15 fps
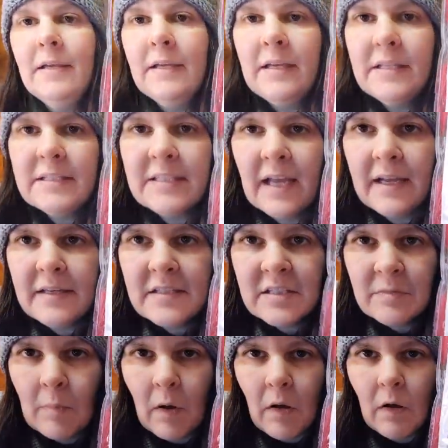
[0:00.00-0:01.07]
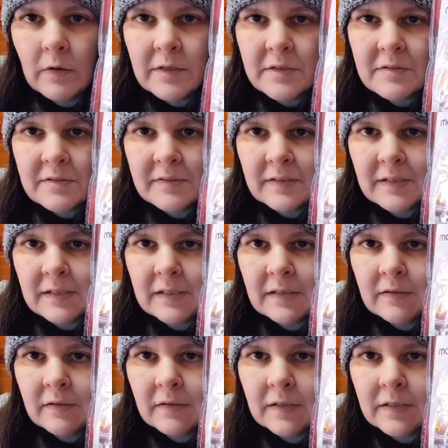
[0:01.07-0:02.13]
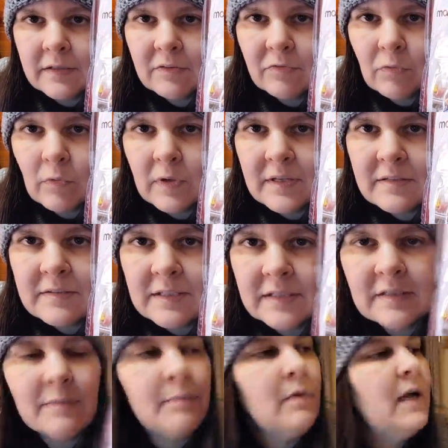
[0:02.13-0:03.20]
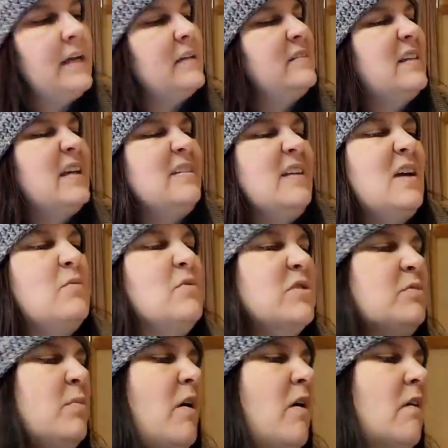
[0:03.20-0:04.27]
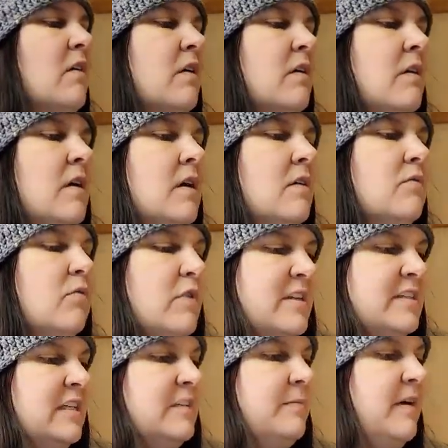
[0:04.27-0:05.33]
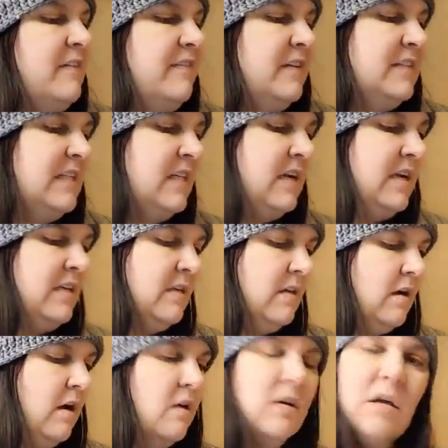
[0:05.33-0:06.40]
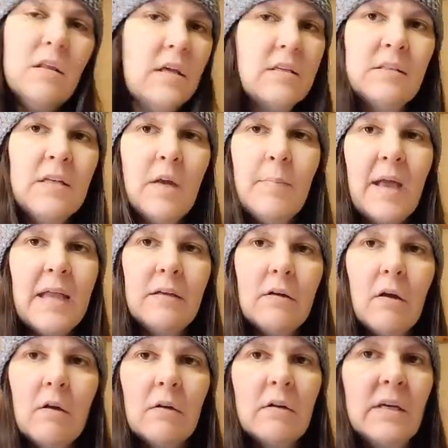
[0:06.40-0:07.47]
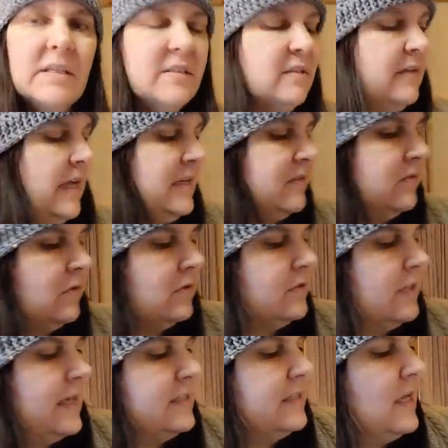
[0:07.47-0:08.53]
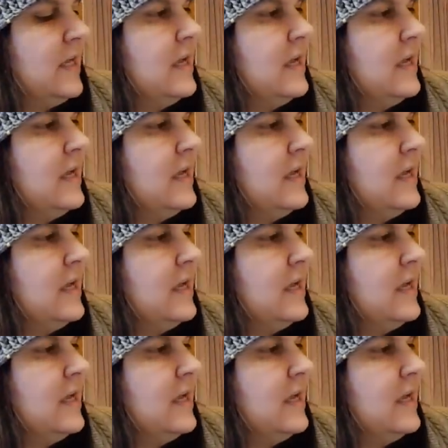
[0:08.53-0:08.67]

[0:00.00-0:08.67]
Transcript: It's kind of small, you see. It's 46. I guess that's not real small. 46 by 59. Oh no, that's not bad at all. That's a nice throw size.